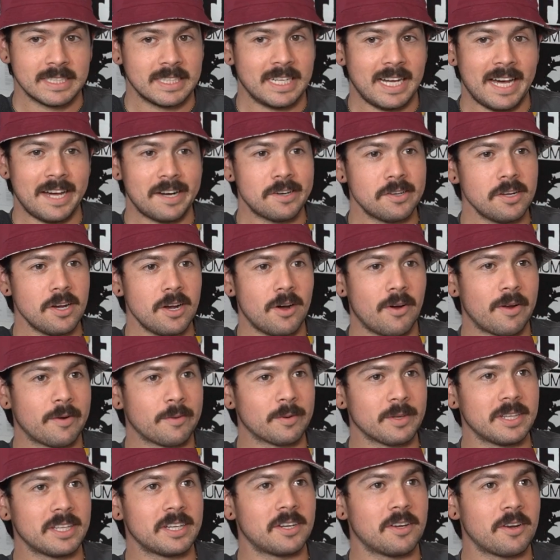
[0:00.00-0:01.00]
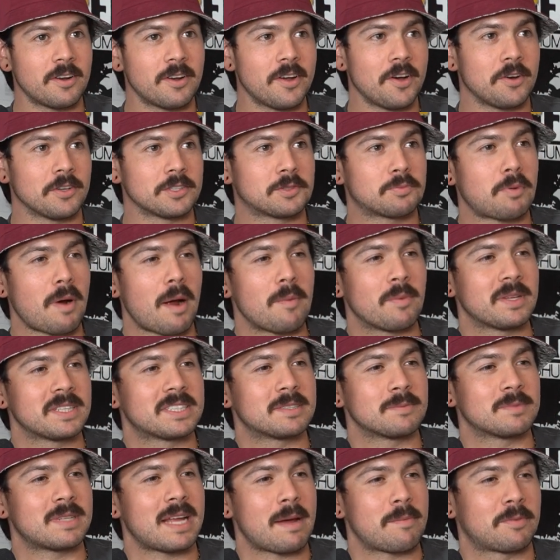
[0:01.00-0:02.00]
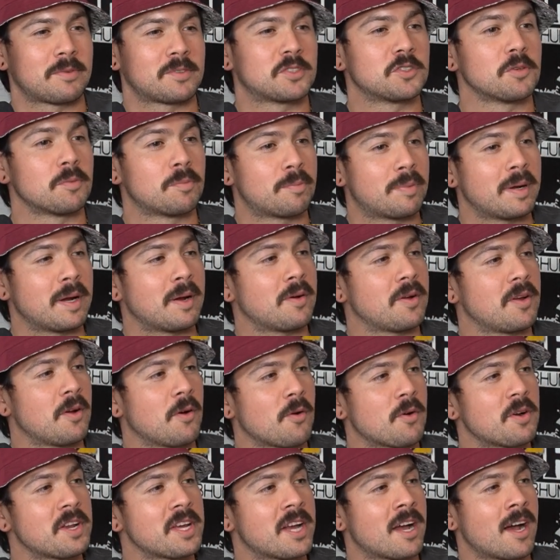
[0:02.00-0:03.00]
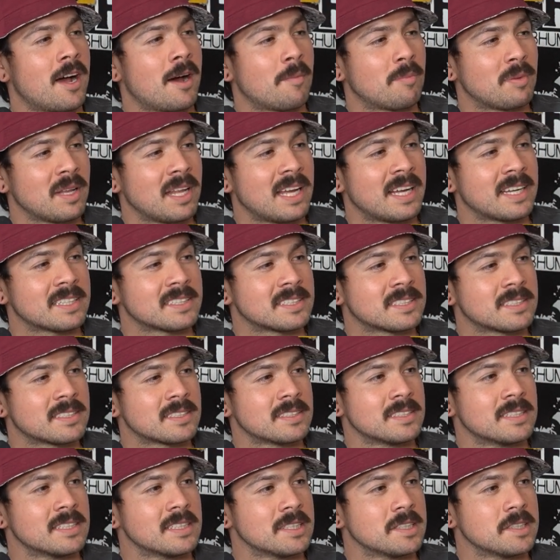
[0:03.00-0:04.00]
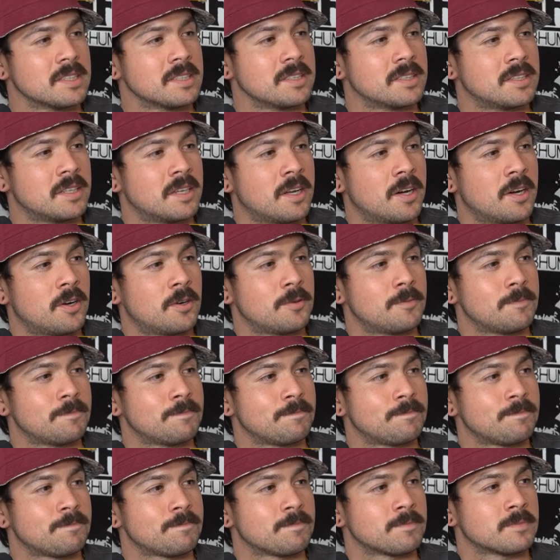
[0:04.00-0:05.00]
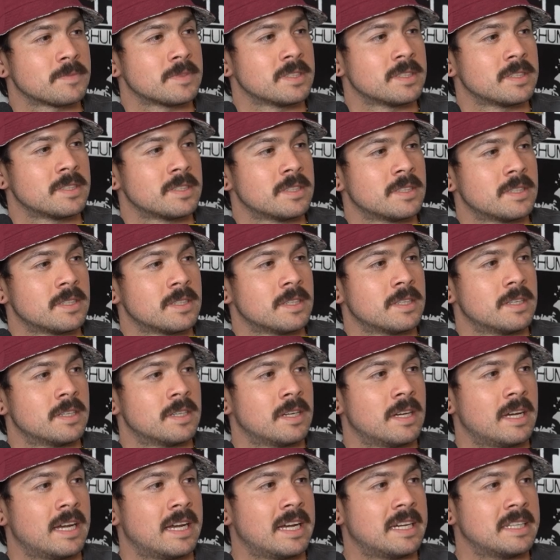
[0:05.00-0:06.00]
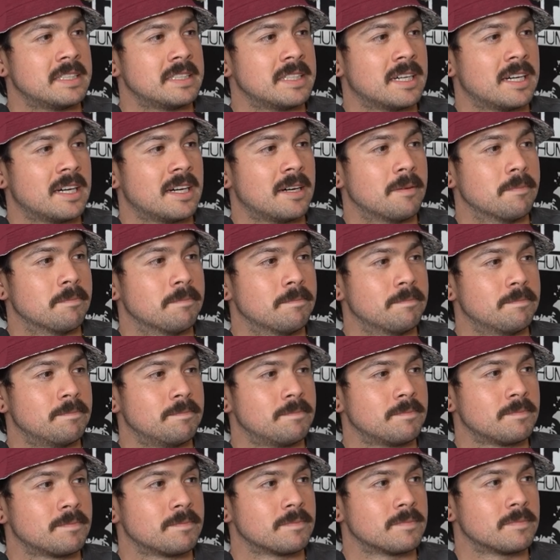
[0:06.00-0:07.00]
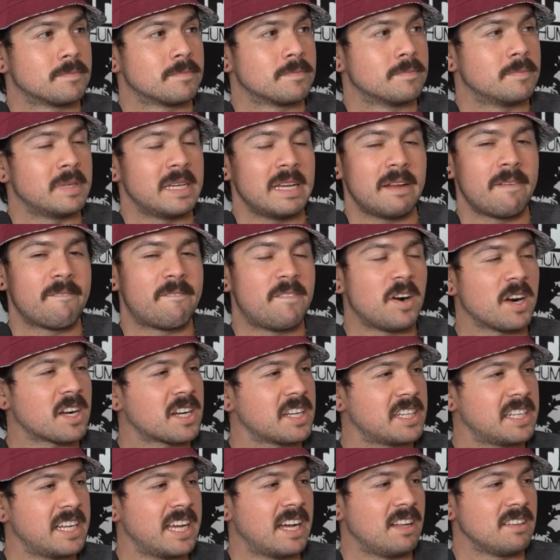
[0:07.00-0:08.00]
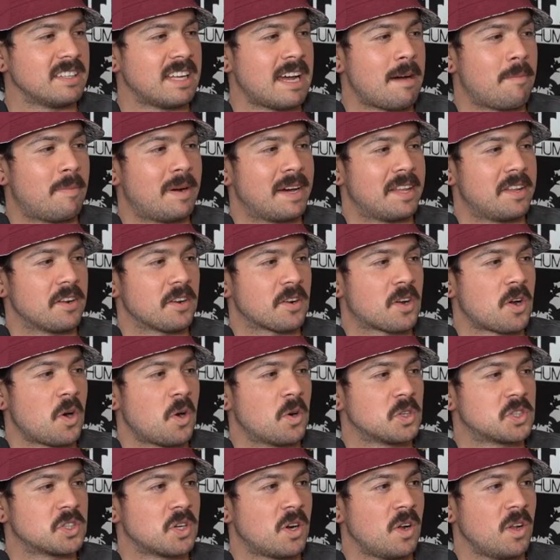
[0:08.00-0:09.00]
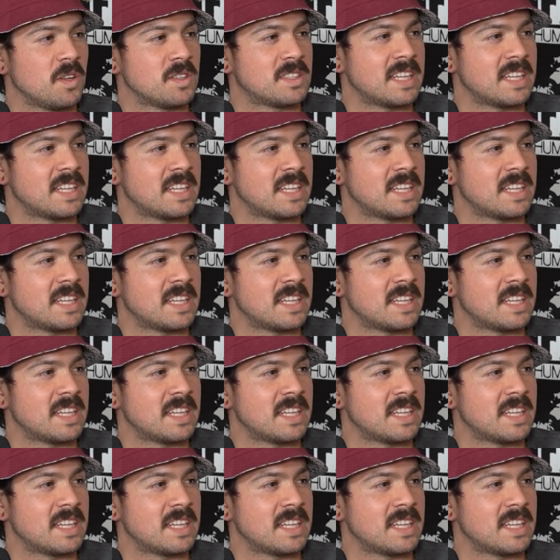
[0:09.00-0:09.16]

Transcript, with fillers: I don't know. I really don't know. It's probably some type of superiority complex, you know? And being fucking yelled at by their coach all